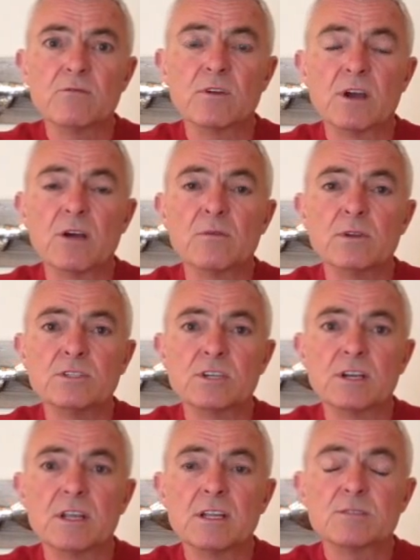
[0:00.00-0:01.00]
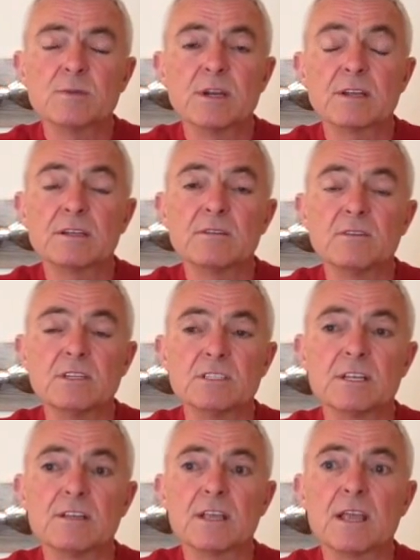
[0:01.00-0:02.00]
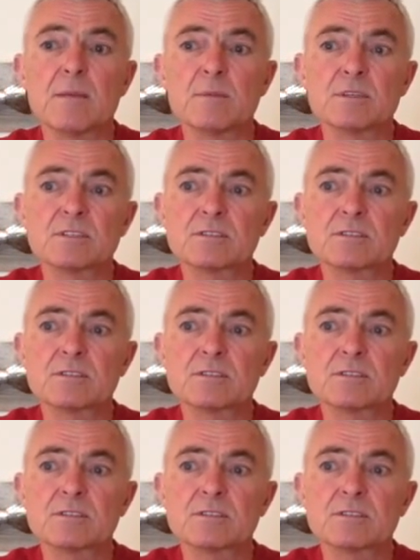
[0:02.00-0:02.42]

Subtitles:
for outreach and engagement activities on the campus.